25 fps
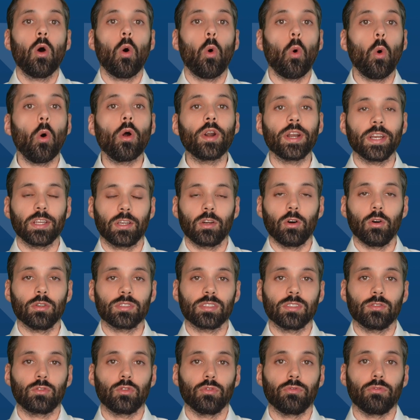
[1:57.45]
or it
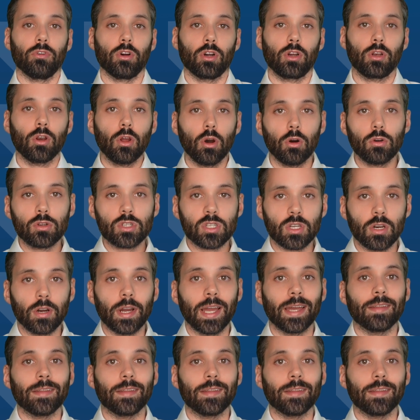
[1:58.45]
goes into foreclosure